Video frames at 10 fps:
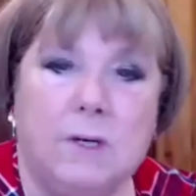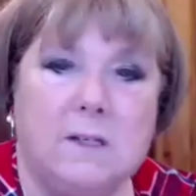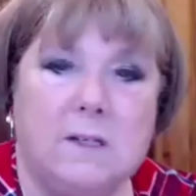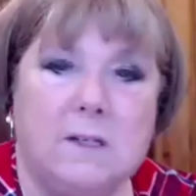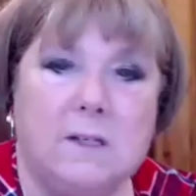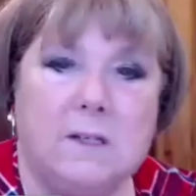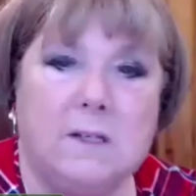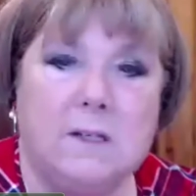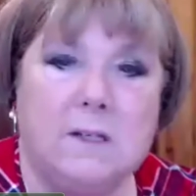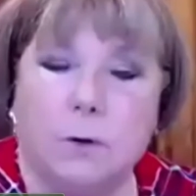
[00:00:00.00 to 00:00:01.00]
of the
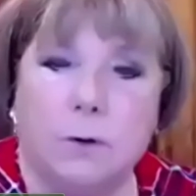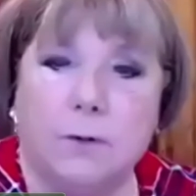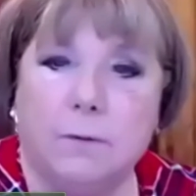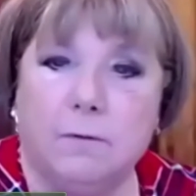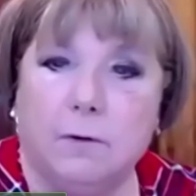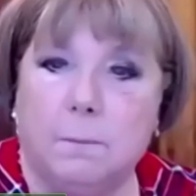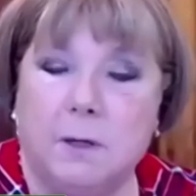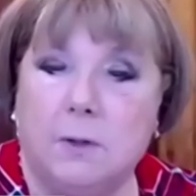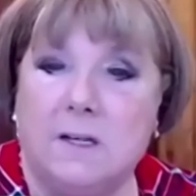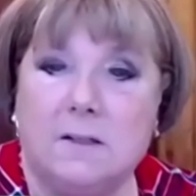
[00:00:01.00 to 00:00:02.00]
earth for billions